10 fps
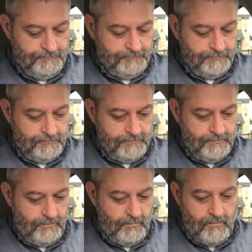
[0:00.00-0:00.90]

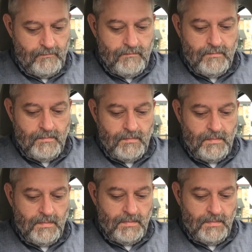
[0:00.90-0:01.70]
Nobody speaks.